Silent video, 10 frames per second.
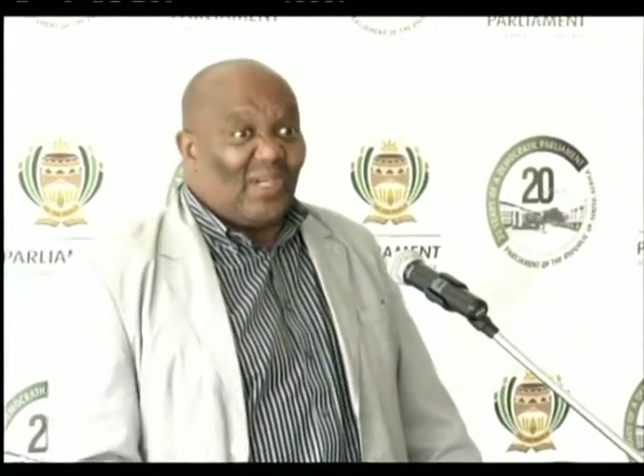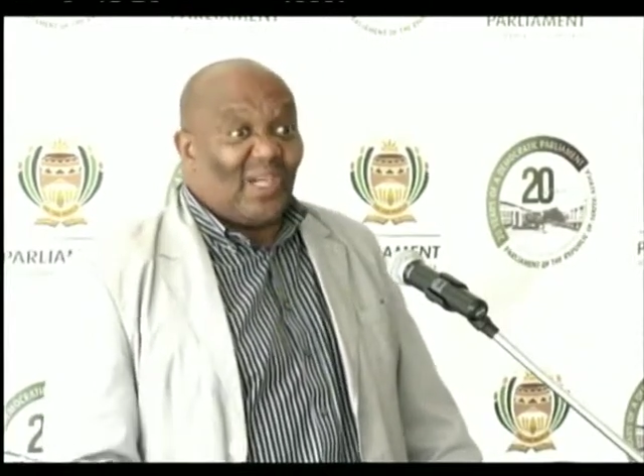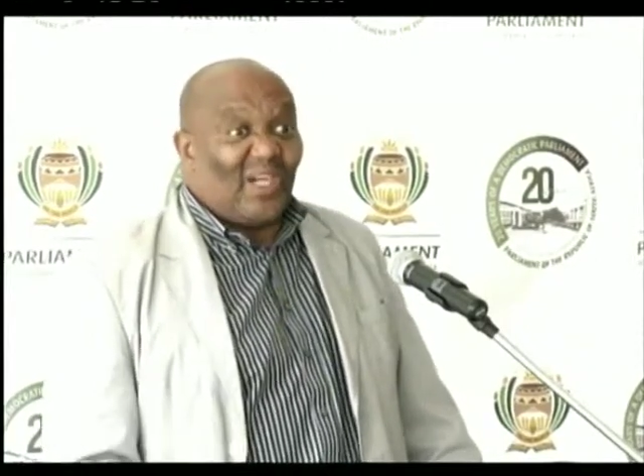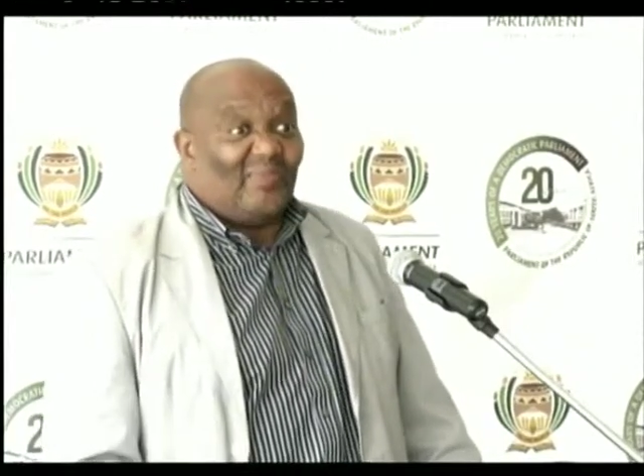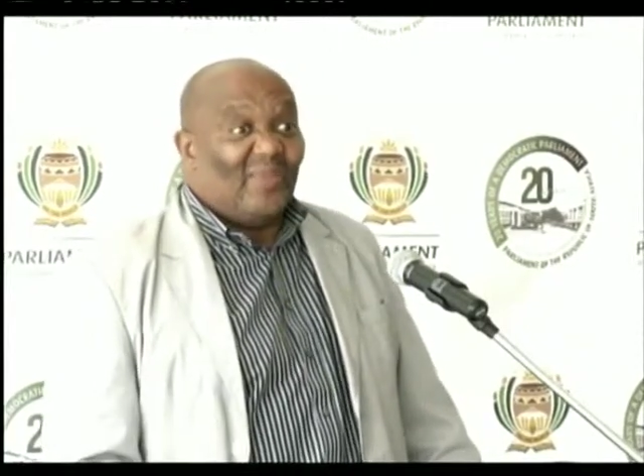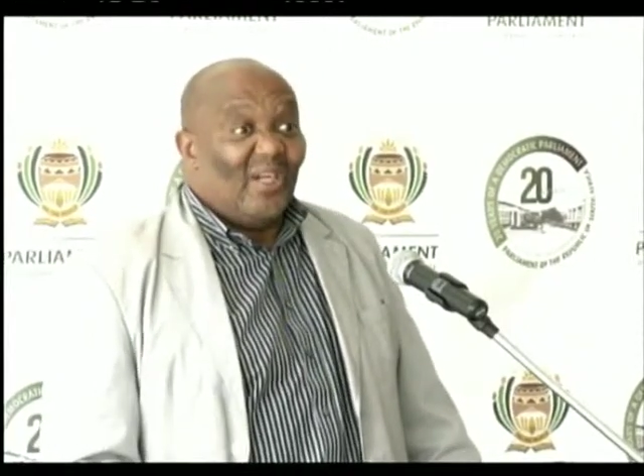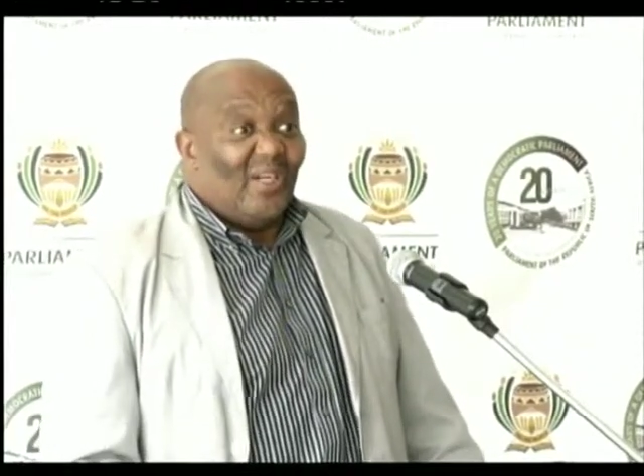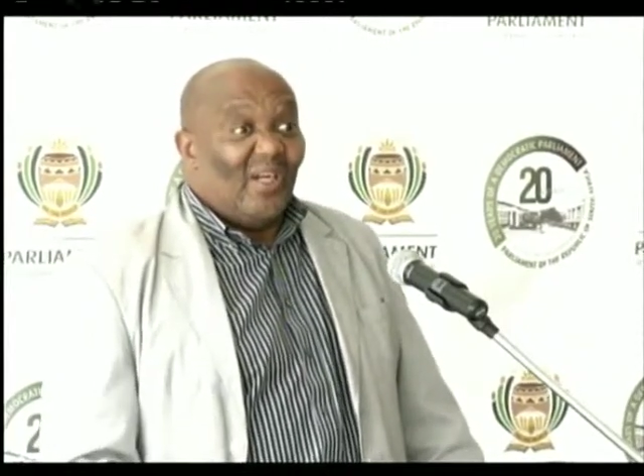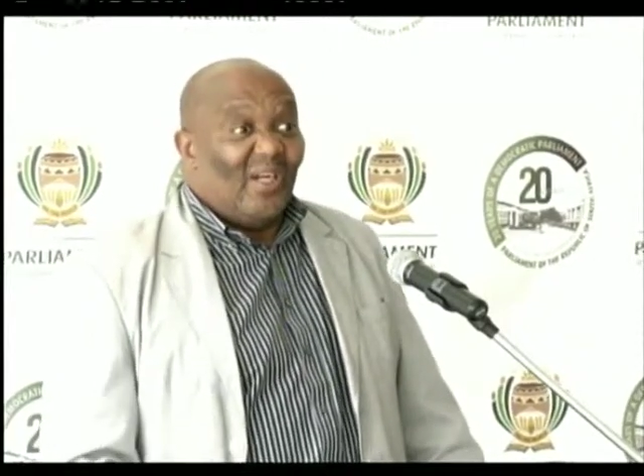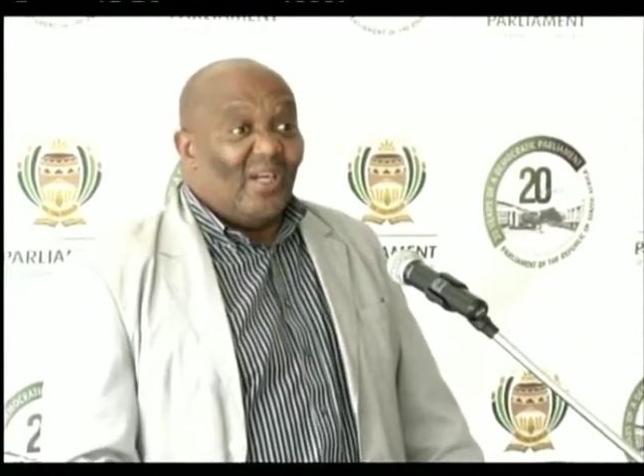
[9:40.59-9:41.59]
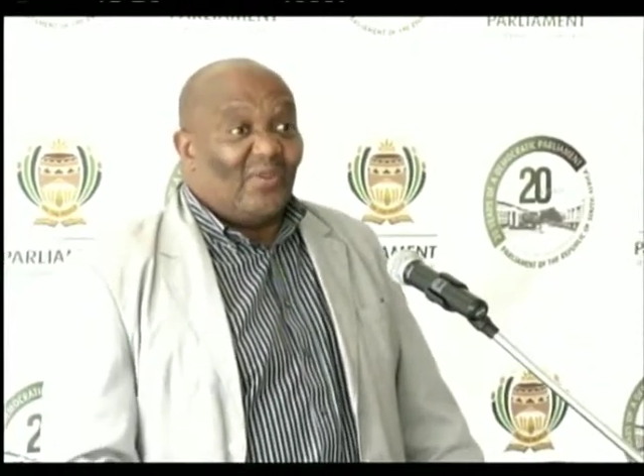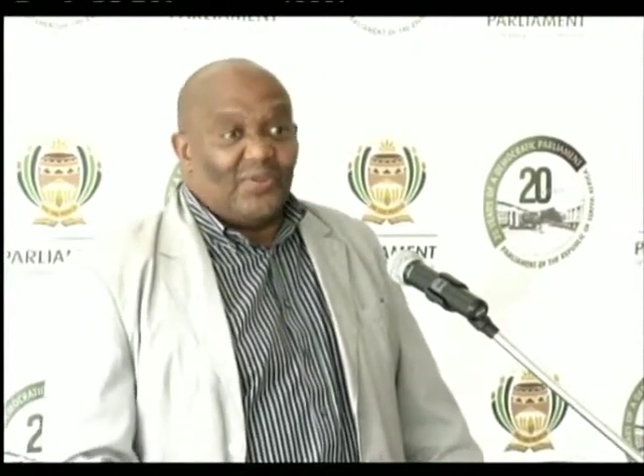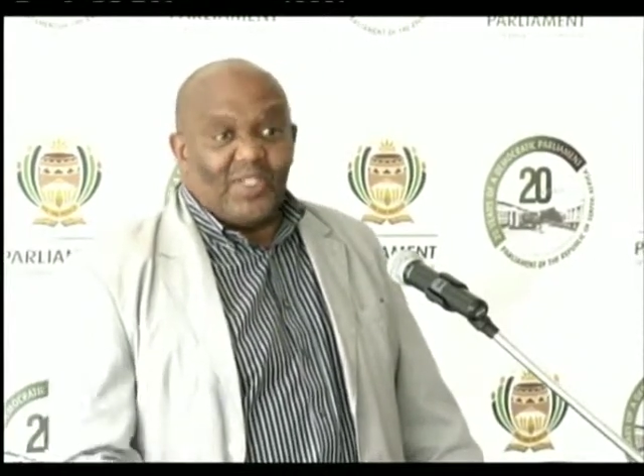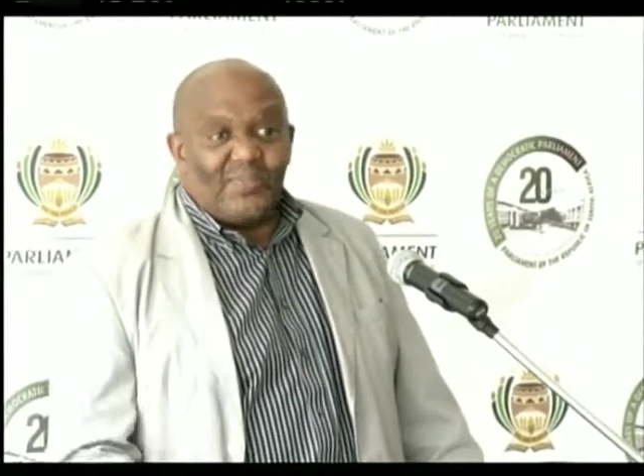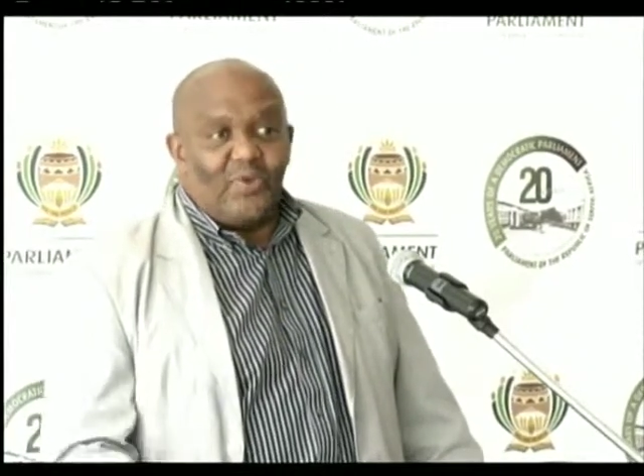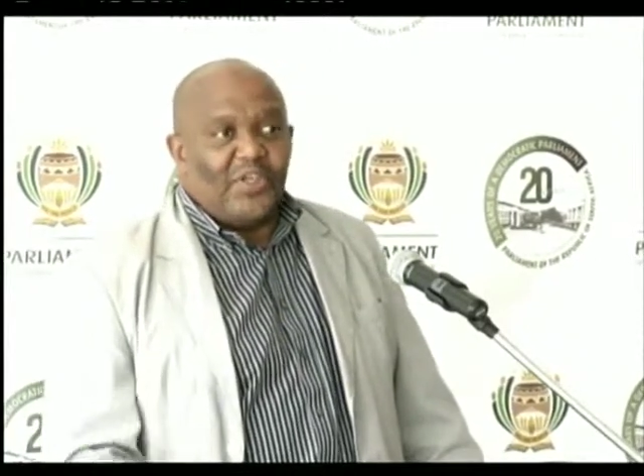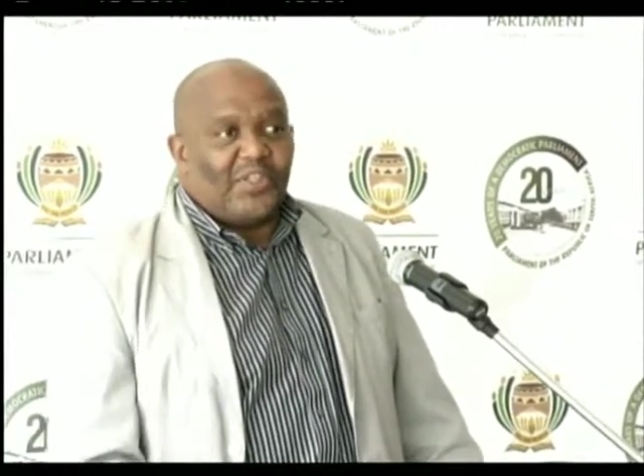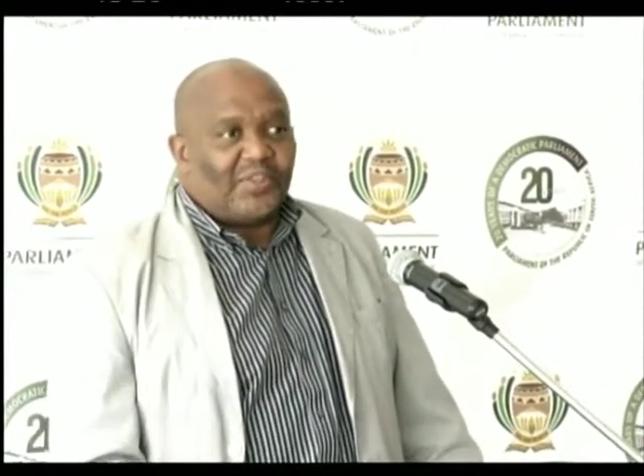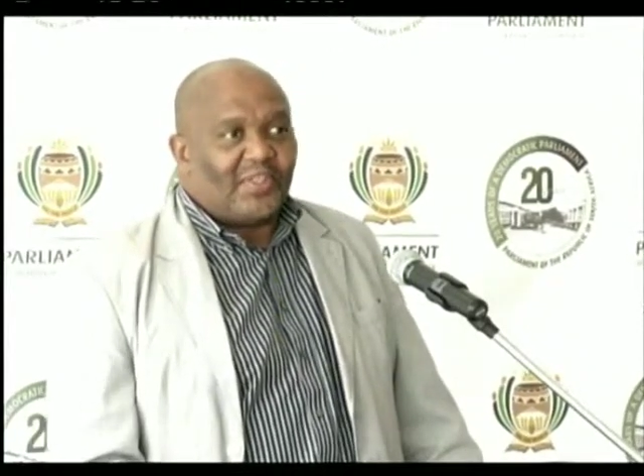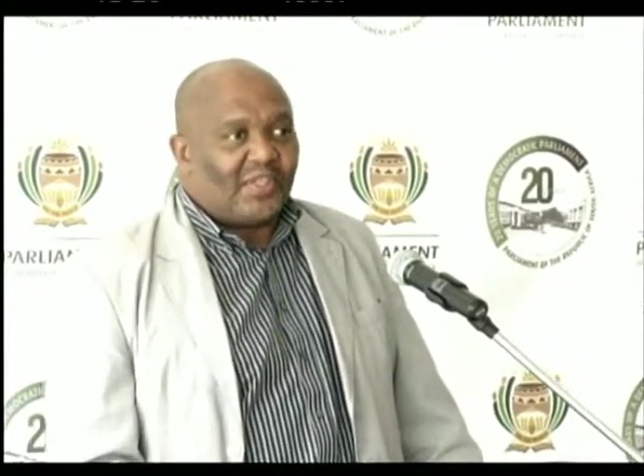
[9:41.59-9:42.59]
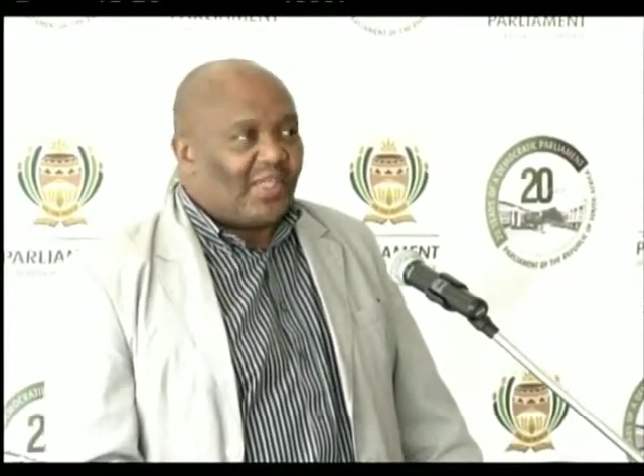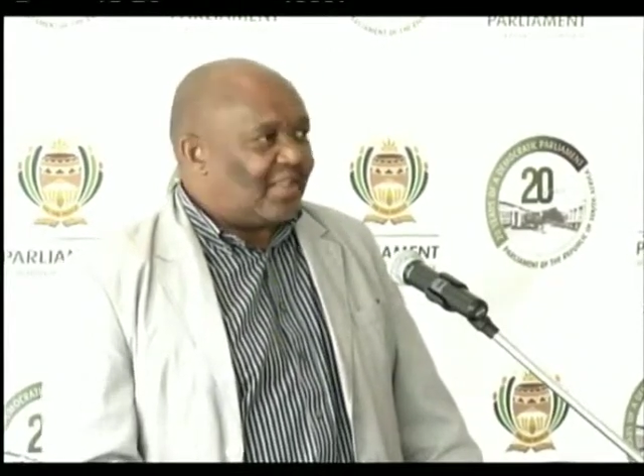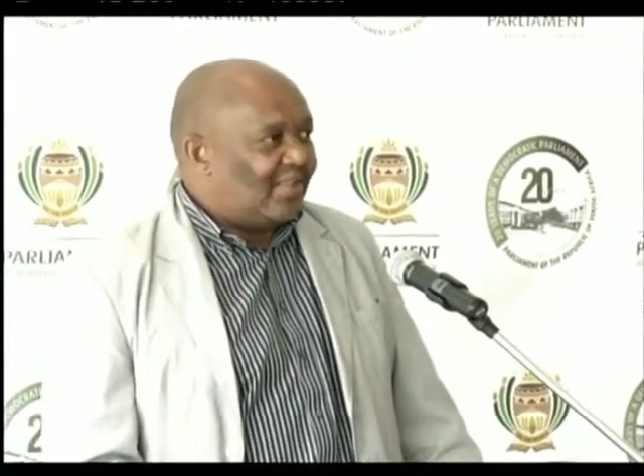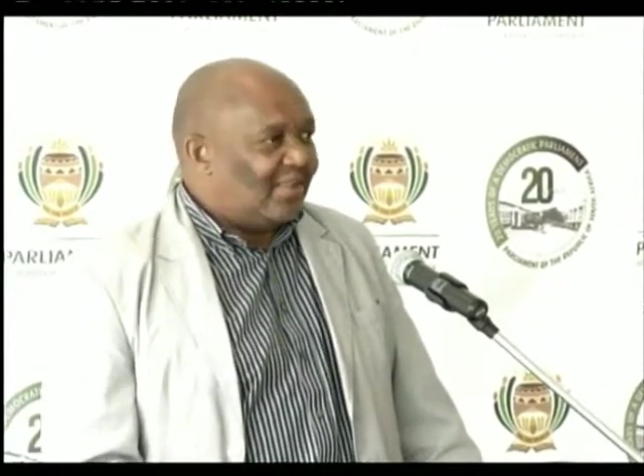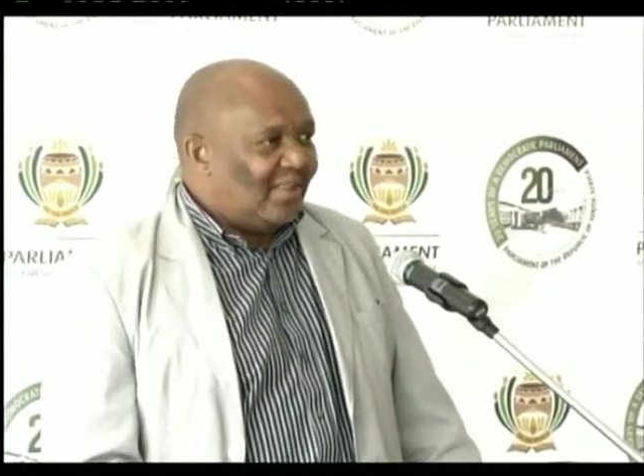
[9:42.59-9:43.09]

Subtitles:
welcome to this morning's session.